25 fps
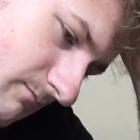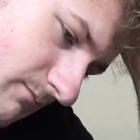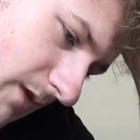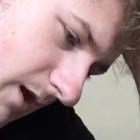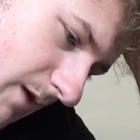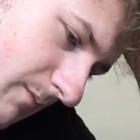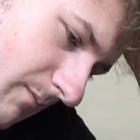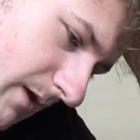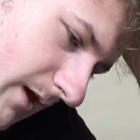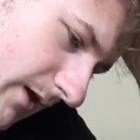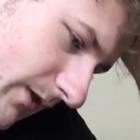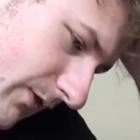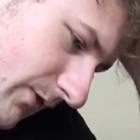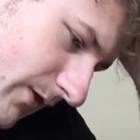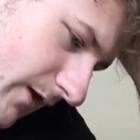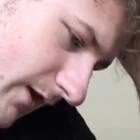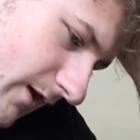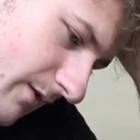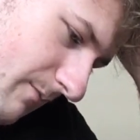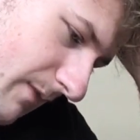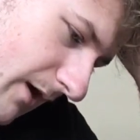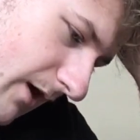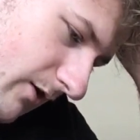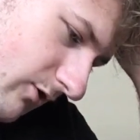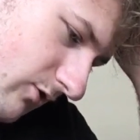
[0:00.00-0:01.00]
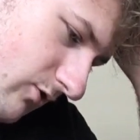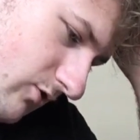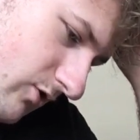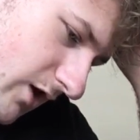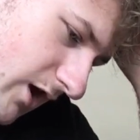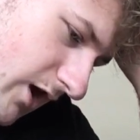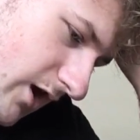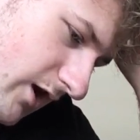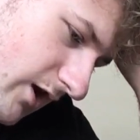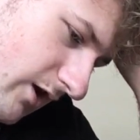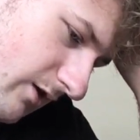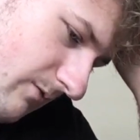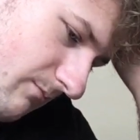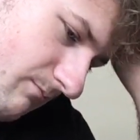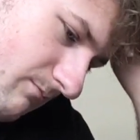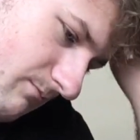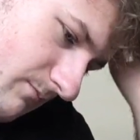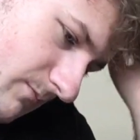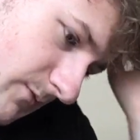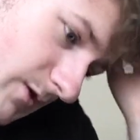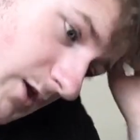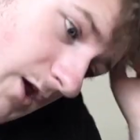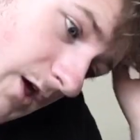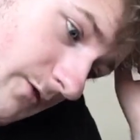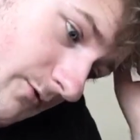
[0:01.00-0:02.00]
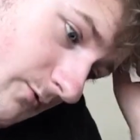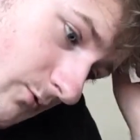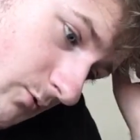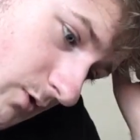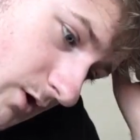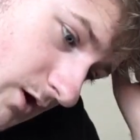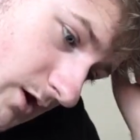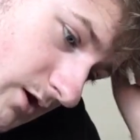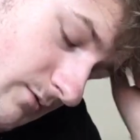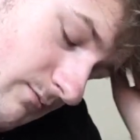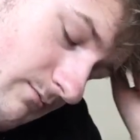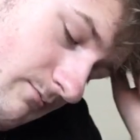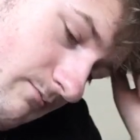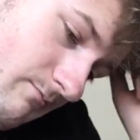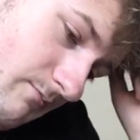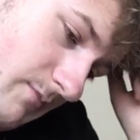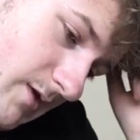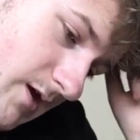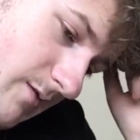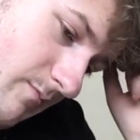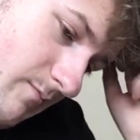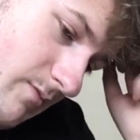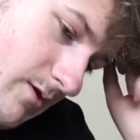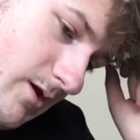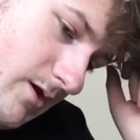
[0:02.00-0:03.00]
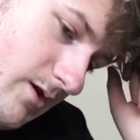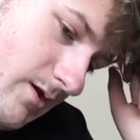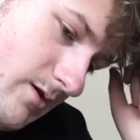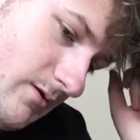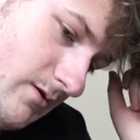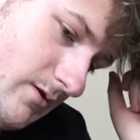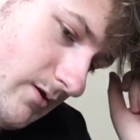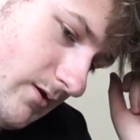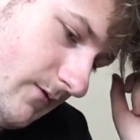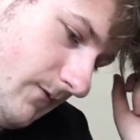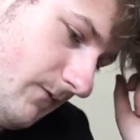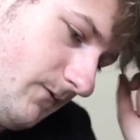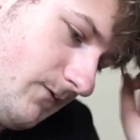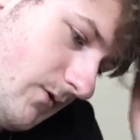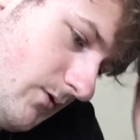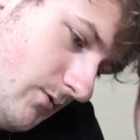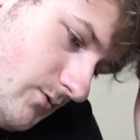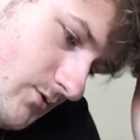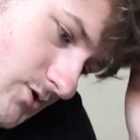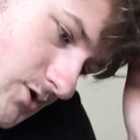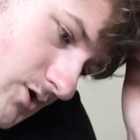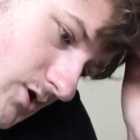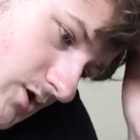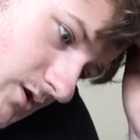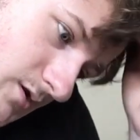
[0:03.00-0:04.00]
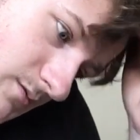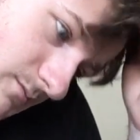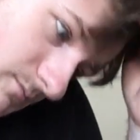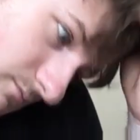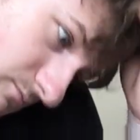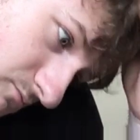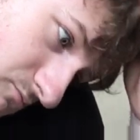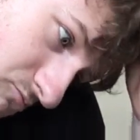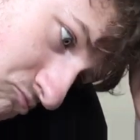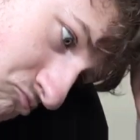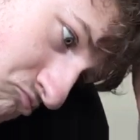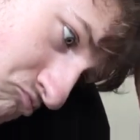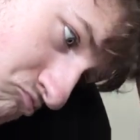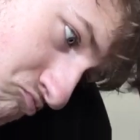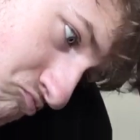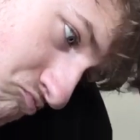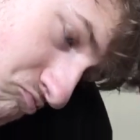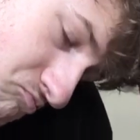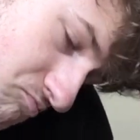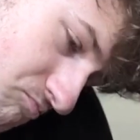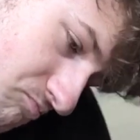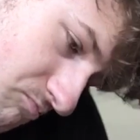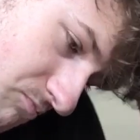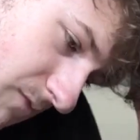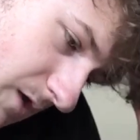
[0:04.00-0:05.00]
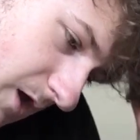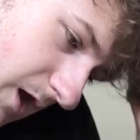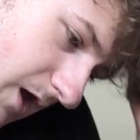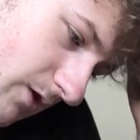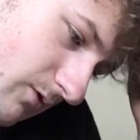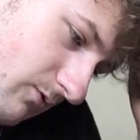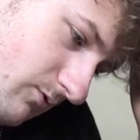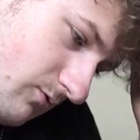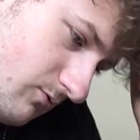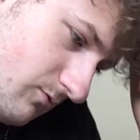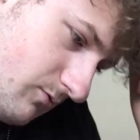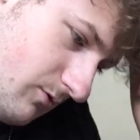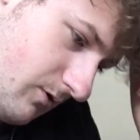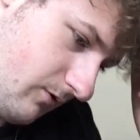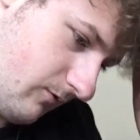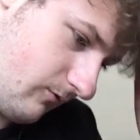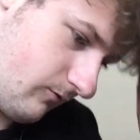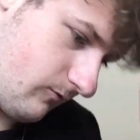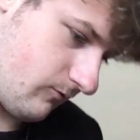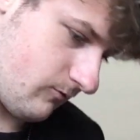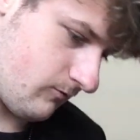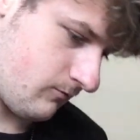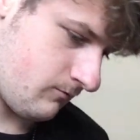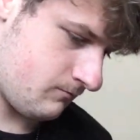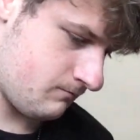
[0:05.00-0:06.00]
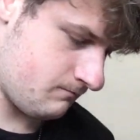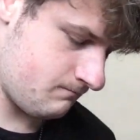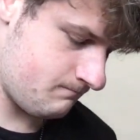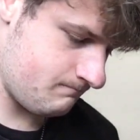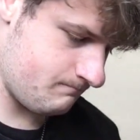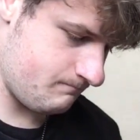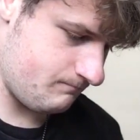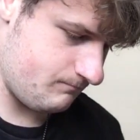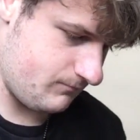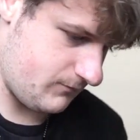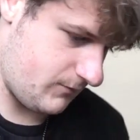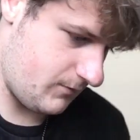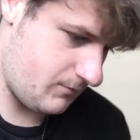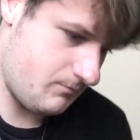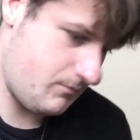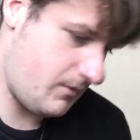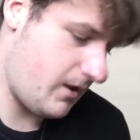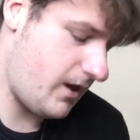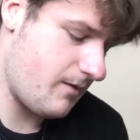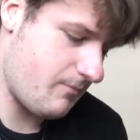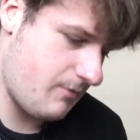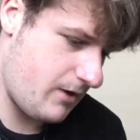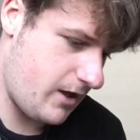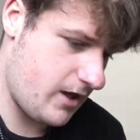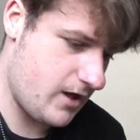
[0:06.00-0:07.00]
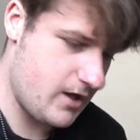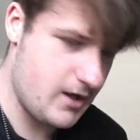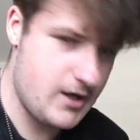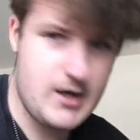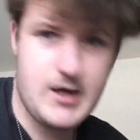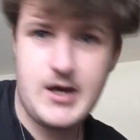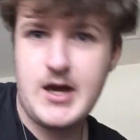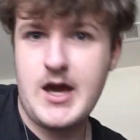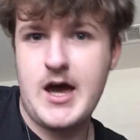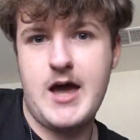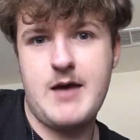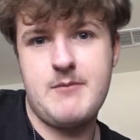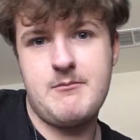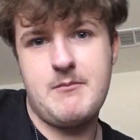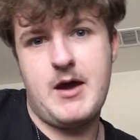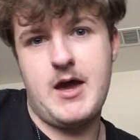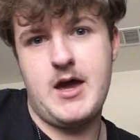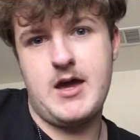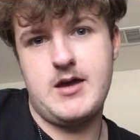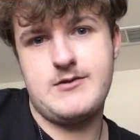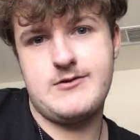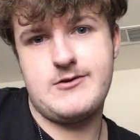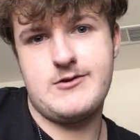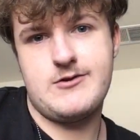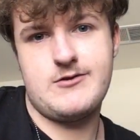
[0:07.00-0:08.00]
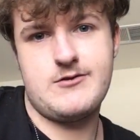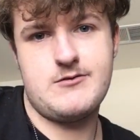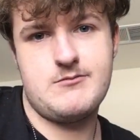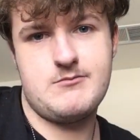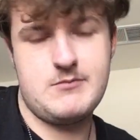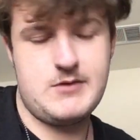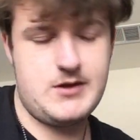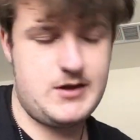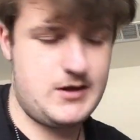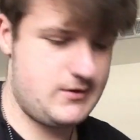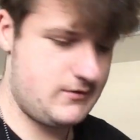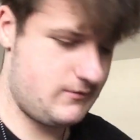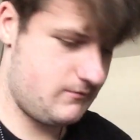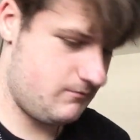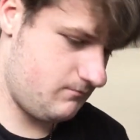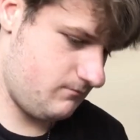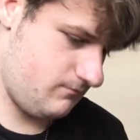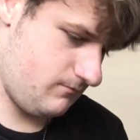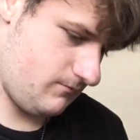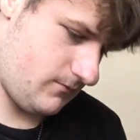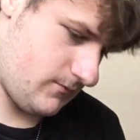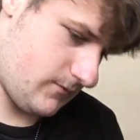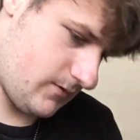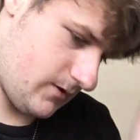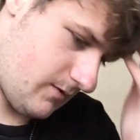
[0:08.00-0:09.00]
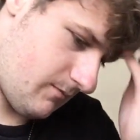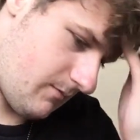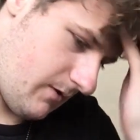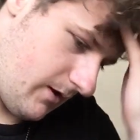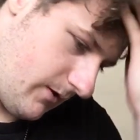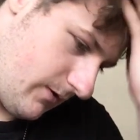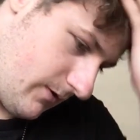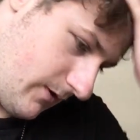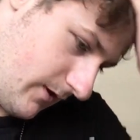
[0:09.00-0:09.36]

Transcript: I might think about creating another one maybe in the future. Who knows? Maybe I might. I might